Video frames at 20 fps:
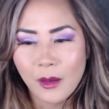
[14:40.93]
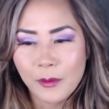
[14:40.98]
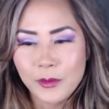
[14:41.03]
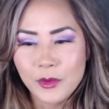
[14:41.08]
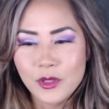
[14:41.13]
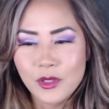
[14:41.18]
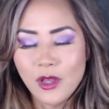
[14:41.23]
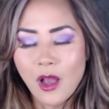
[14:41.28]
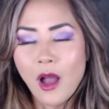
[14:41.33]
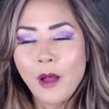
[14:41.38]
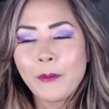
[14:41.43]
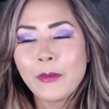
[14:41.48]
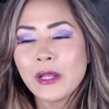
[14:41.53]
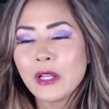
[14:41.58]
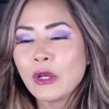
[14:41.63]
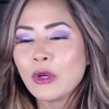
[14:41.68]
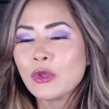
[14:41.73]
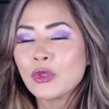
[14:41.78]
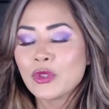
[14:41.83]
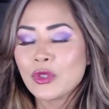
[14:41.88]

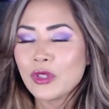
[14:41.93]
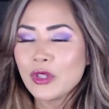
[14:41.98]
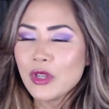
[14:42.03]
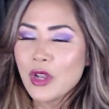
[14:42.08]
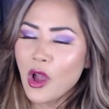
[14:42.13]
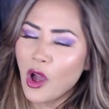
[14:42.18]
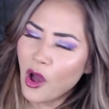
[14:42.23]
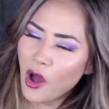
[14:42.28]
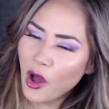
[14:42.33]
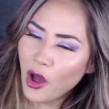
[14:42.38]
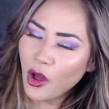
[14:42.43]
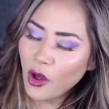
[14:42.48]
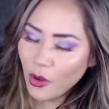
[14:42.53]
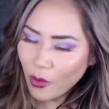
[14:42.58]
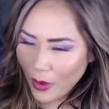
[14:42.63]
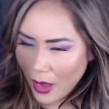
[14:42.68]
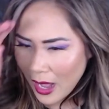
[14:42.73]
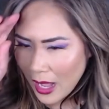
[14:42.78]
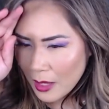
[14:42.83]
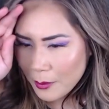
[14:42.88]
Domino's?
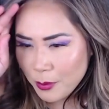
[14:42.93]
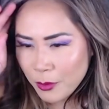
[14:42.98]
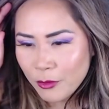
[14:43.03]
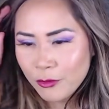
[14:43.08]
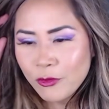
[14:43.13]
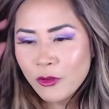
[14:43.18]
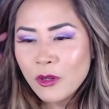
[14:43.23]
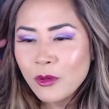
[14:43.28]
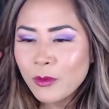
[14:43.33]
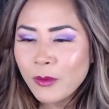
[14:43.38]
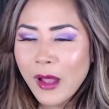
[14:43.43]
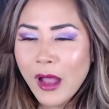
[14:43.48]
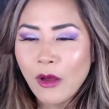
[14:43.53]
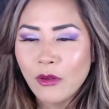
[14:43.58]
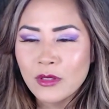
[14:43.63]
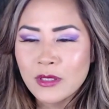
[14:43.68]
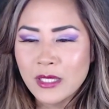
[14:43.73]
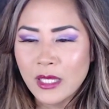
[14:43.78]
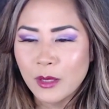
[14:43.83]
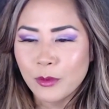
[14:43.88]
No. I prefer
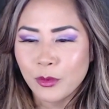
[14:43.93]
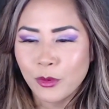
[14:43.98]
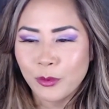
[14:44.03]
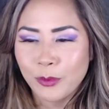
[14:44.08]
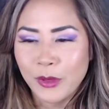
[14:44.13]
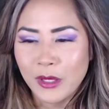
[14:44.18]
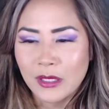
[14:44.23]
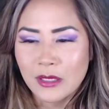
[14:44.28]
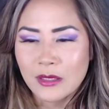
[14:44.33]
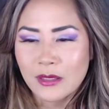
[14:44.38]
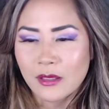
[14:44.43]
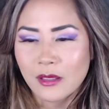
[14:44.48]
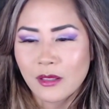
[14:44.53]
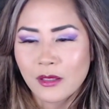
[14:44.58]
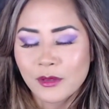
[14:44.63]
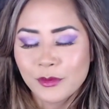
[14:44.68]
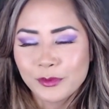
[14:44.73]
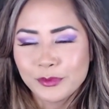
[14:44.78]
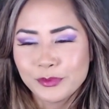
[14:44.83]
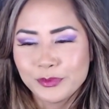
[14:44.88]
round table
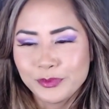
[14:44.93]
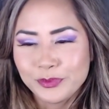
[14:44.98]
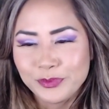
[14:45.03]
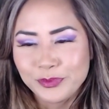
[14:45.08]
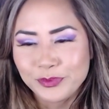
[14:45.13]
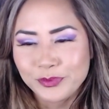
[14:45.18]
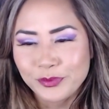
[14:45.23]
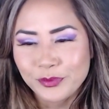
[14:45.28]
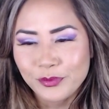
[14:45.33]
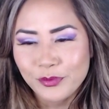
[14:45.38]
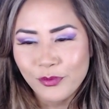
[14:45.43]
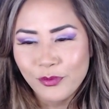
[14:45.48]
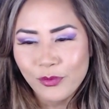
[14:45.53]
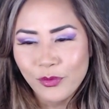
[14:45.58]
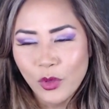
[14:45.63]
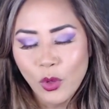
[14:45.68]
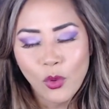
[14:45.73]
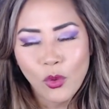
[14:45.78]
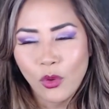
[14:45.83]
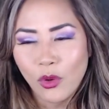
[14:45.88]
pizza.
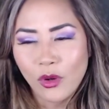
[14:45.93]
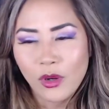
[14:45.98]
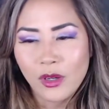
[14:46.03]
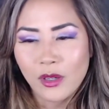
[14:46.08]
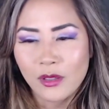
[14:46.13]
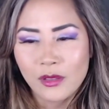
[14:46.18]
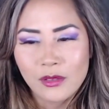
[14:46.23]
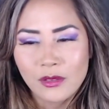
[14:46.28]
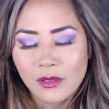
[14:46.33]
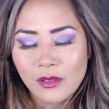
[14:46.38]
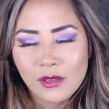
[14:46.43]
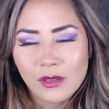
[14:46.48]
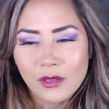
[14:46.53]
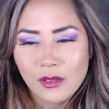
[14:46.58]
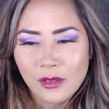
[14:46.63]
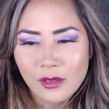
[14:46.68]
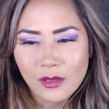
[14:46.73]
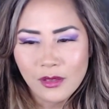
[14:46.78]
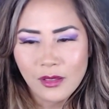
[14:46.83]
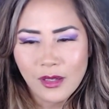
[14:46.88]
Or
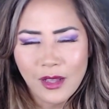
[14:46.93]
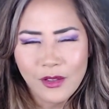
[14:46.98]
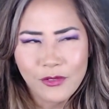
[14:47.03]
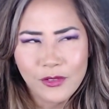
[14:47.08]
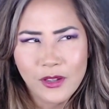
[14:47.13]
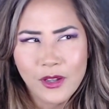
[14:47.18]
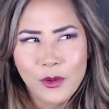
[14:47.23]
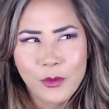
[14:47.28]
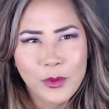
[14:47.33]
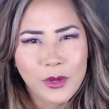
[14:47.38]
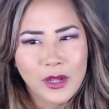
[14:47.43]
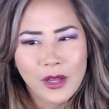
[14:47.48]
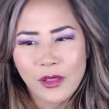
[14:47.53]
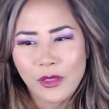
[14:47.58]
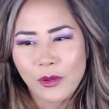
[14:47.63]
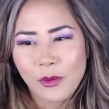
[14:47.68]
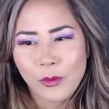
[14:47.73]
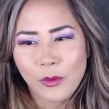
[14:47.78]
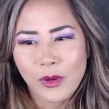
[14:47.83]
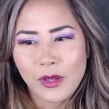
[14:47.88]
I forgot what
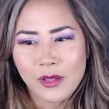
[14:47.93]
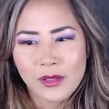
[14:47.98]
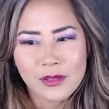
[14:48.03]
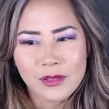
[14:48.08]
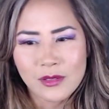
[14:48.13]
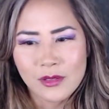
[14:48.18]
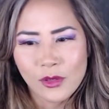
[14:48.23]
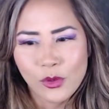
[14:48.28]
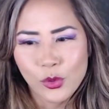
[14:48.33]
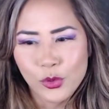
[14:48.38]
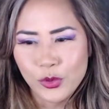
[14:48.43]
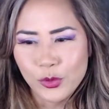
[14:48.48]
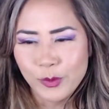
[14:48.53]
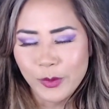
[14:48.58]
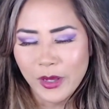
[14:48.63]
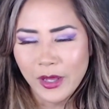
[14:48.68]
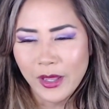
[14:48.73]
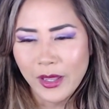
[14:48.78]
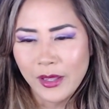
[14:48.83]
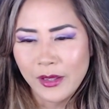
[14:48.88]
other one's close
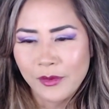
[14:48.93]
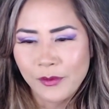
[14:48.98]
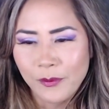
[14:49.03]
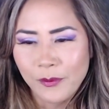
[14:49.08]
by.